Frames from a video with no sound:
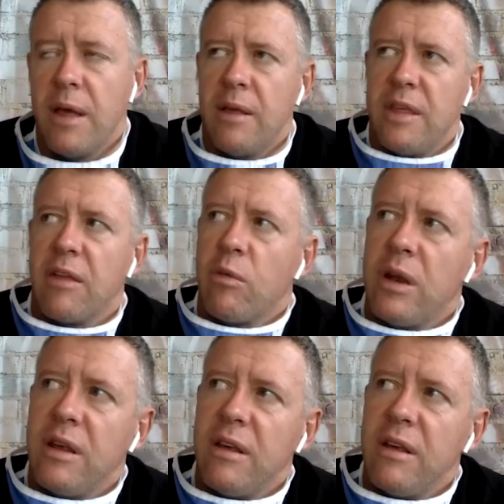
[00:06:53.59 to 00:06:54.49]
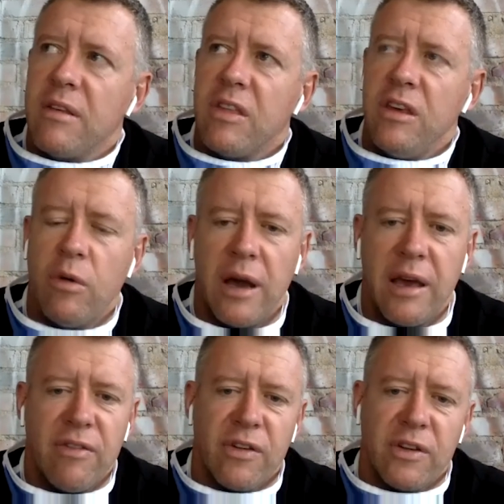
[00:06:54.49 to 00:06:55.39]
The other one is the
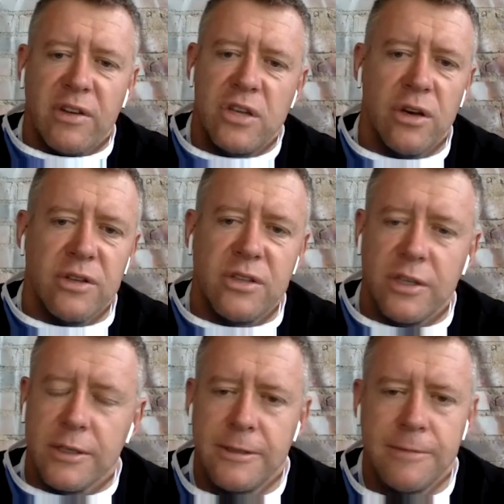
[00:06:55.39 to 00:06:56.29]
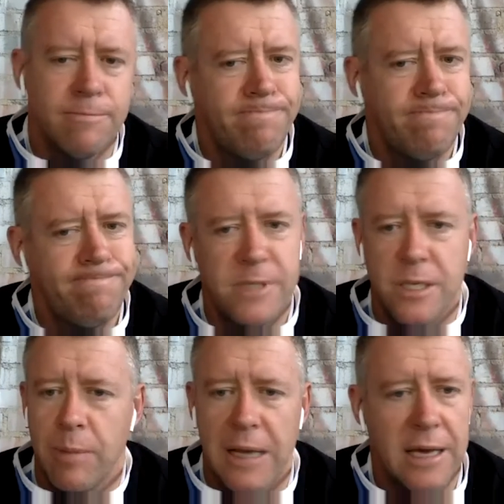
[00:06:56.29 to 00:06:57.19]
UIF and TERS just
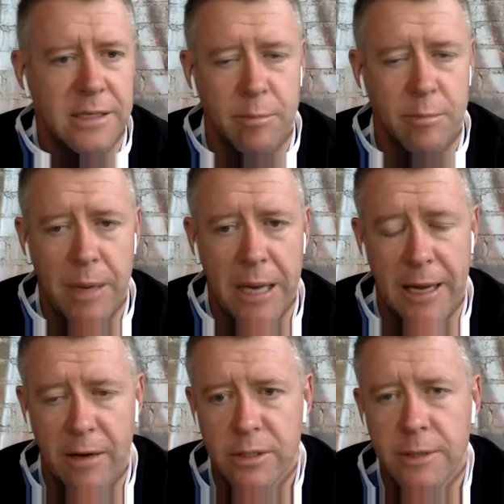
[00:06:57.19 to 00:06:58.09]
simply hasn't paid out.